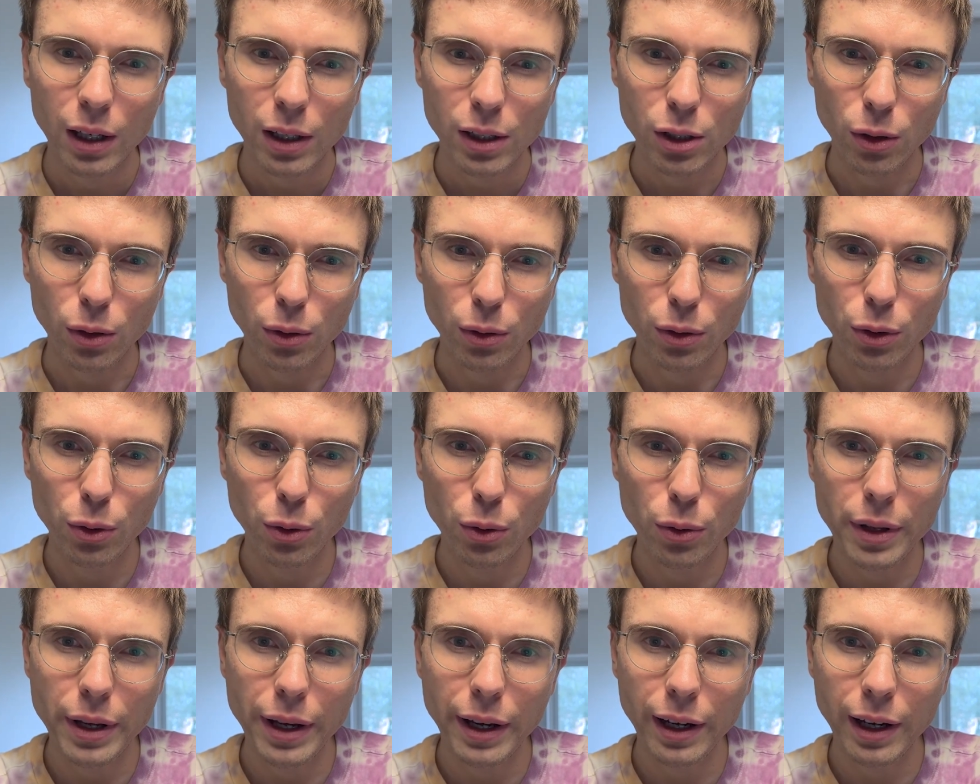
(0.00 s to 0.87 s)
So
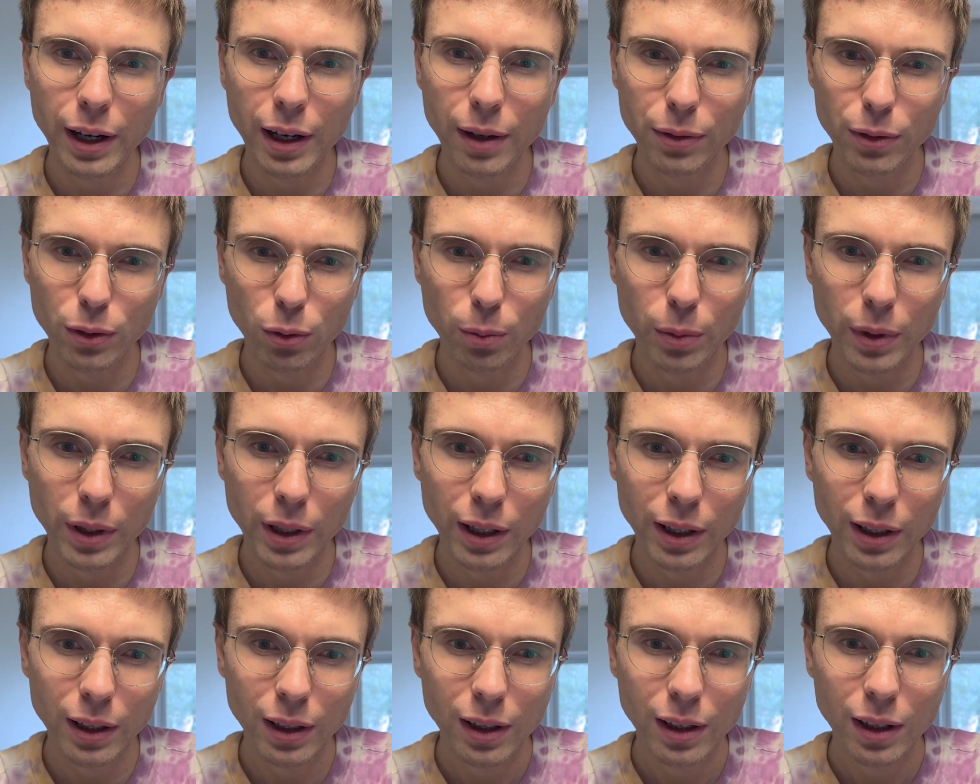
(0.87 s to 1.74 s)
do they have to
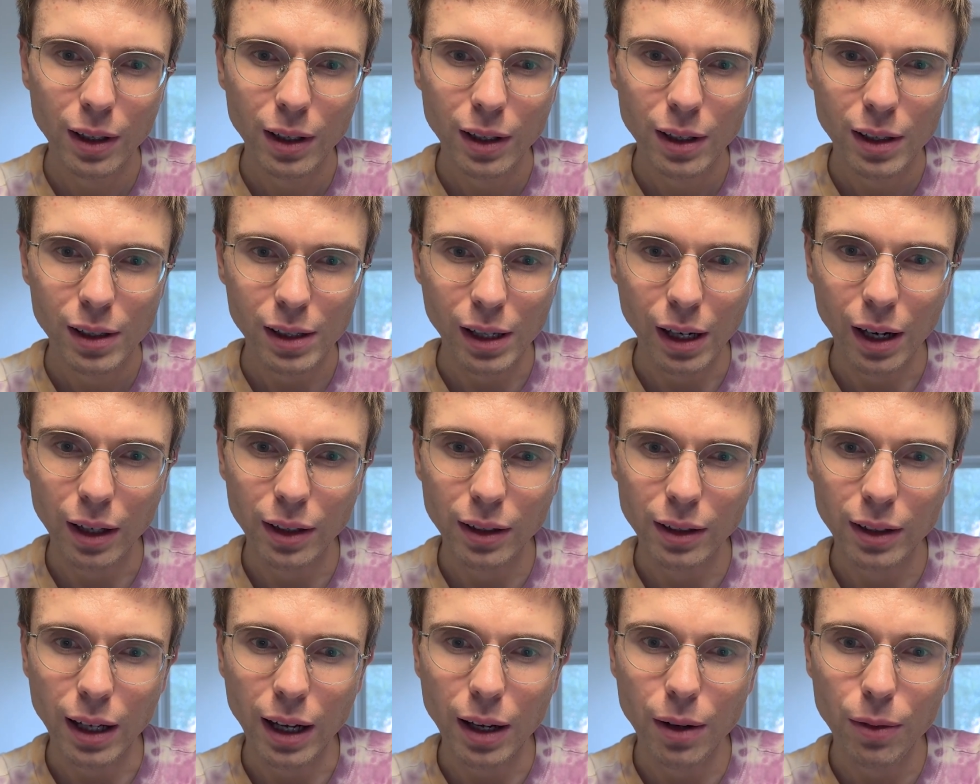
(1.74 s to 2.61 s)
be
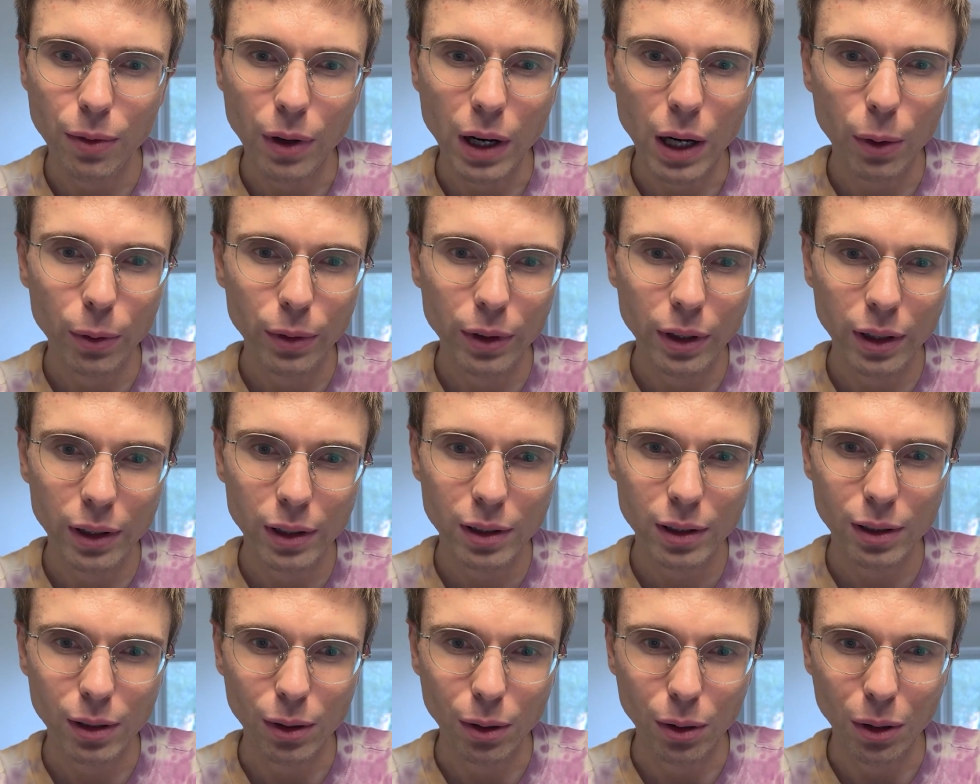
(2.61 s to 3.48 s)
second-time
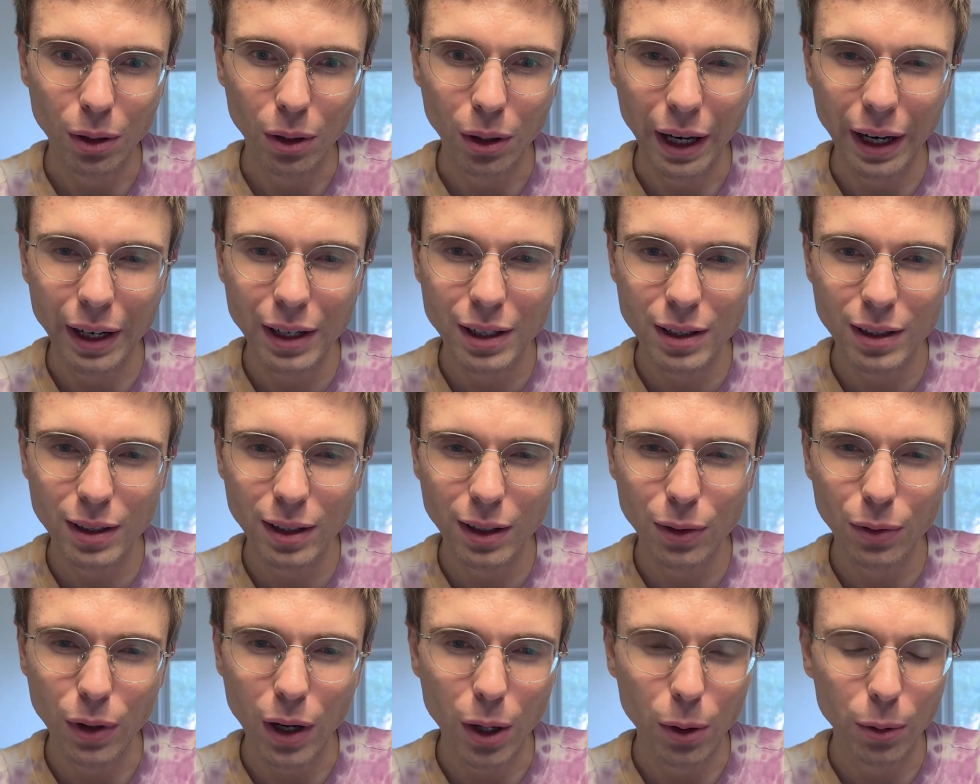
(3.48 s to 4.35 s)
founders or
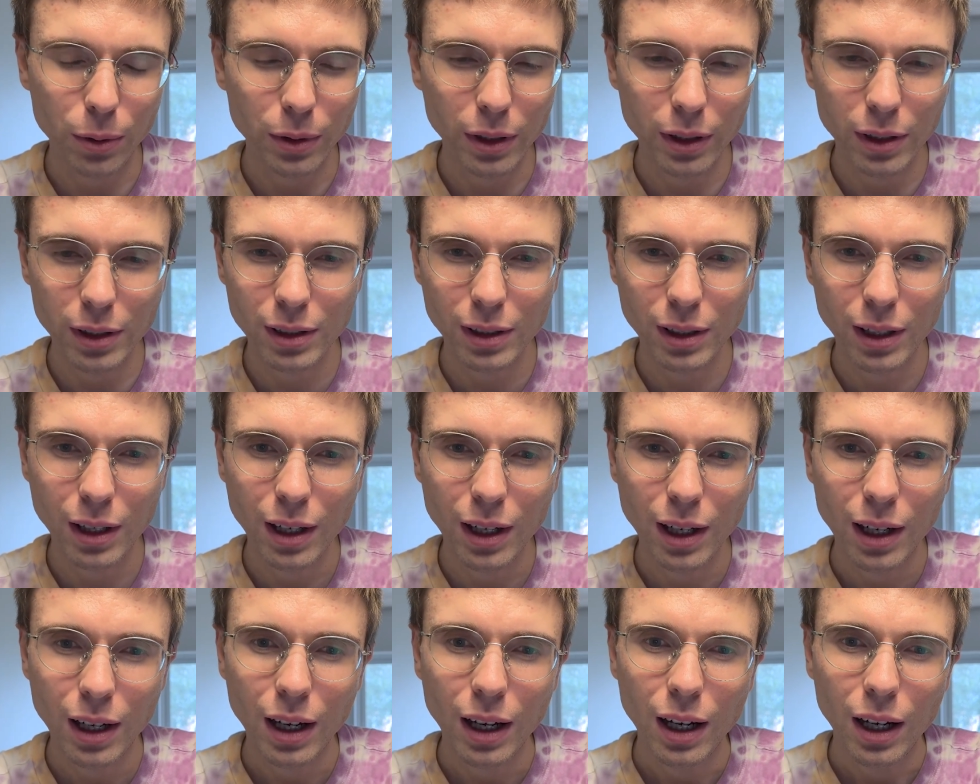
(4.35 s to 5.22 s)
exited founders,
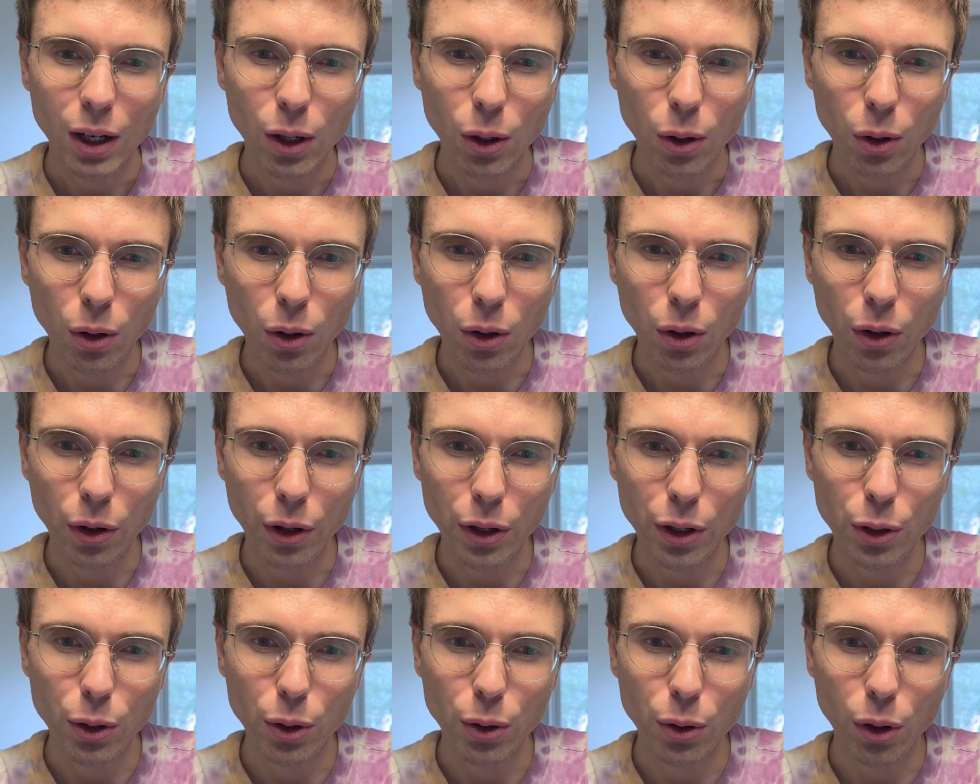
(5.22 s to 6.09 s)
or
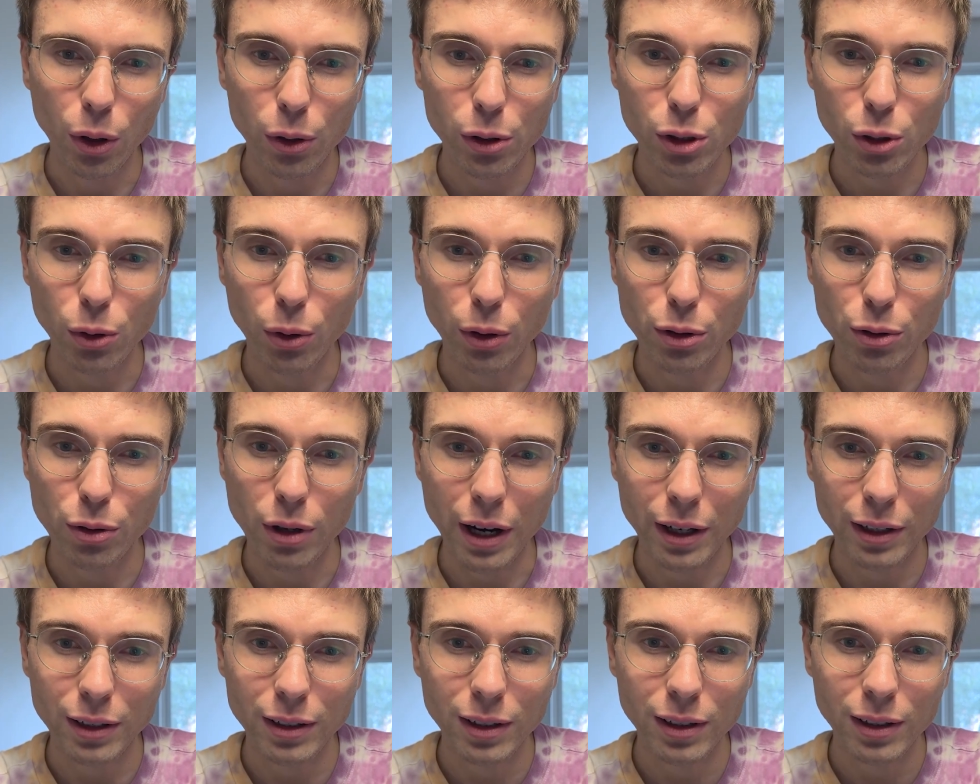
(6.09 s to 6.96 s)
you also
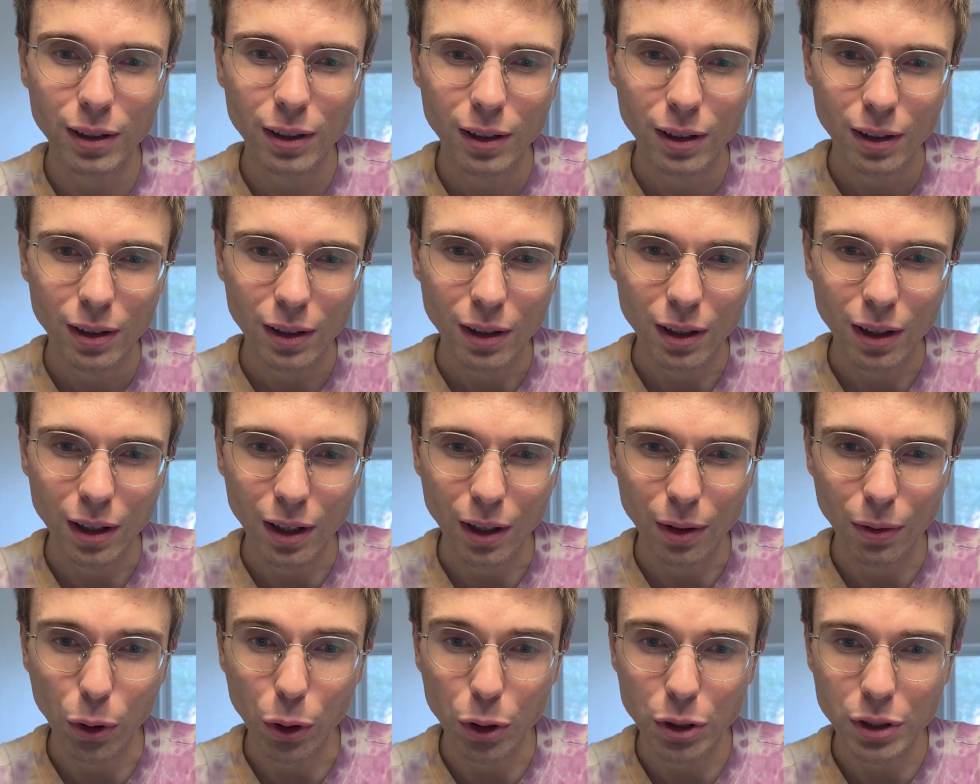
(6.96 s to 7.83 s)
attract
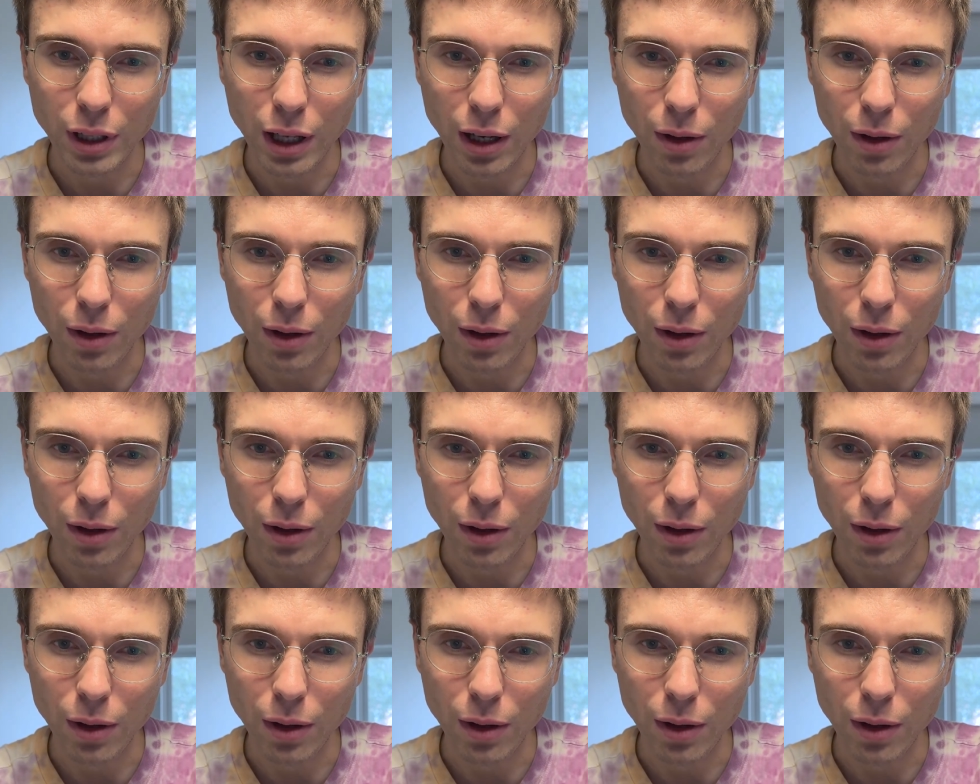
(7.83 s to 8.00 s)
first-time